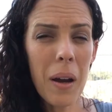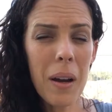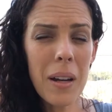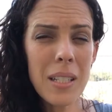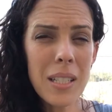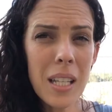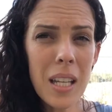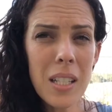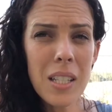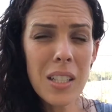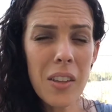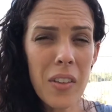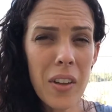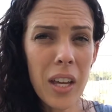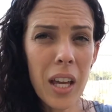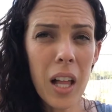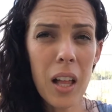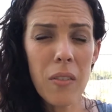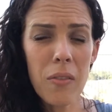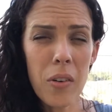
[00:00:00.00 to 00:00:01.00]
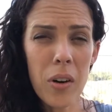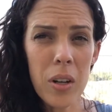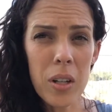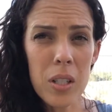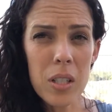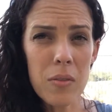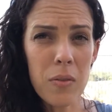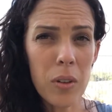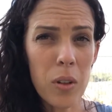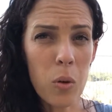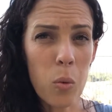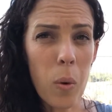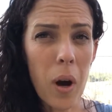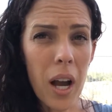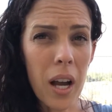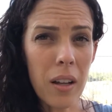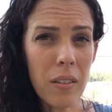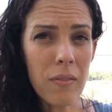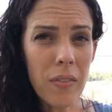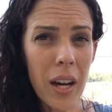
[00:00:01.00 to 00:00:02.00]
I said Southern California is full of
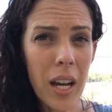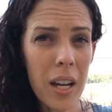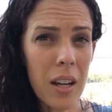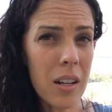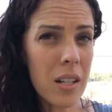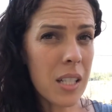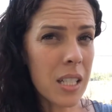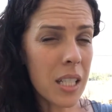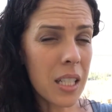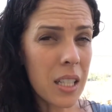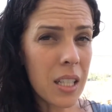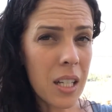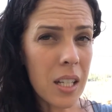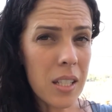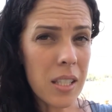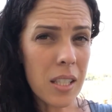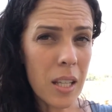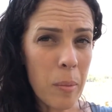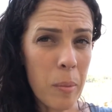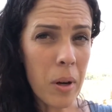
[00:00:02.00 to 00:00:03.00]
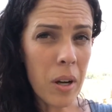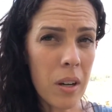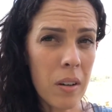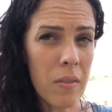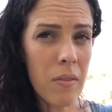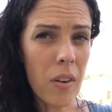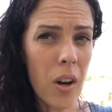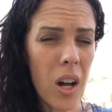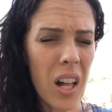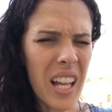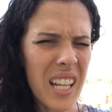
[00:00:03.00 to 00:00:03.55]
wildfires in the summer and fall.